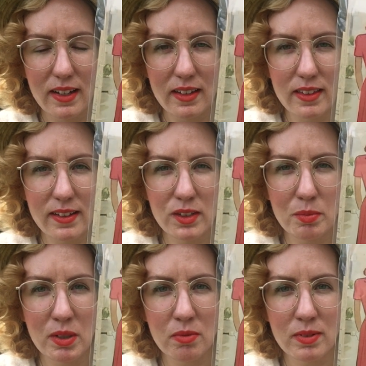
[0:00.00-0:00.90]
I think it'll
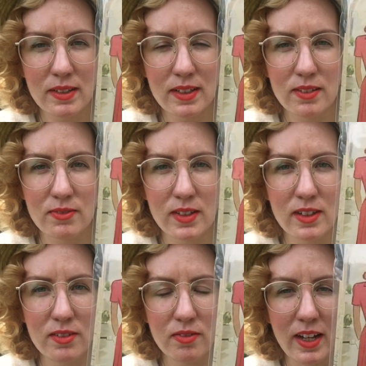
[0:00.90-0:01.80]
be really
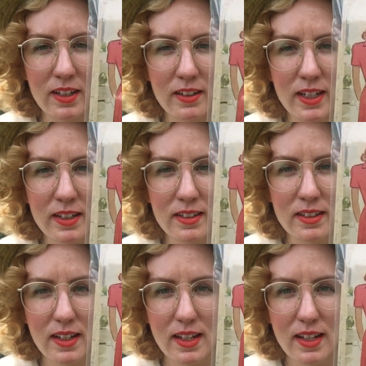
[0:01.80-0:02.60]
figure flattering.